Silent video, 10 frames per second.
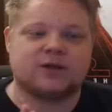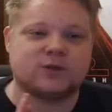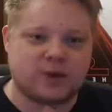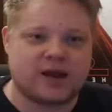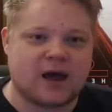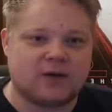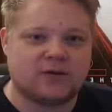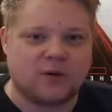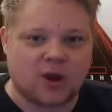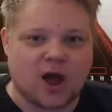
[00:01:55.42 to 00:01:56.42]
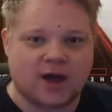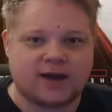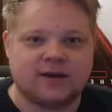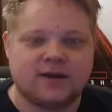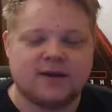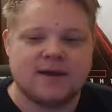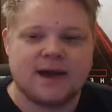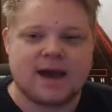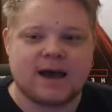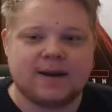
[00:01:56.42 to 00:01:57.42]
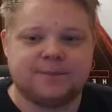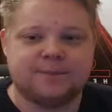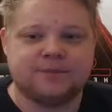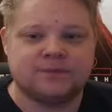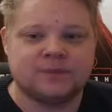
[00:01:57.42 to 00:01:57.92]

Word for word: a tweet out online um,